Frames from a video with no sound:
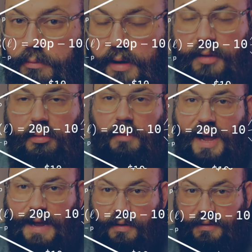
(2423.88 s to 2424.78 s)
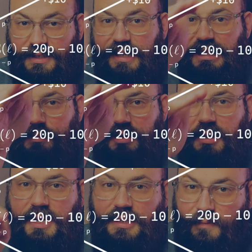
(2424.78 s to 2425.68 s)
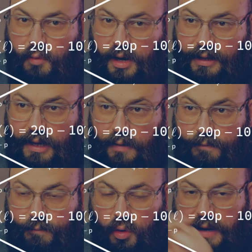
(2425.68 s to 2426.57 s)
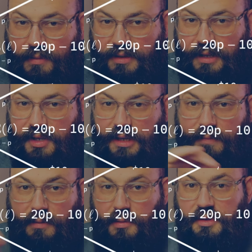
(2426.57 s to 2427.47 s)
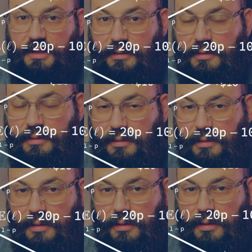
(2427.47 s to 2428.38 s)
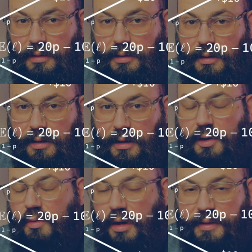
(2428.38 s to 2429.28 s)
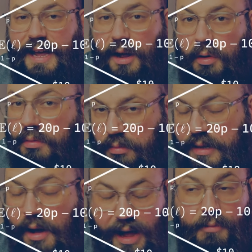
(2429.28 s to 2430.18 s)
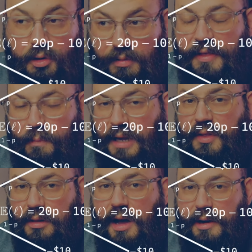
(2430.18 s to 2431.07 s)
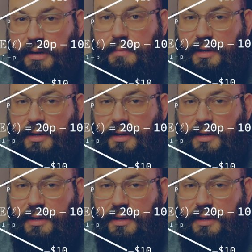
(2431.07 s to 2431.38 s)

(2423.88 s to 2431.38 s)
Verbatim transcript: right? So if I have a sixty percent chance of winning and a forty percent chance of losing, well, now, now I would rather play the lottery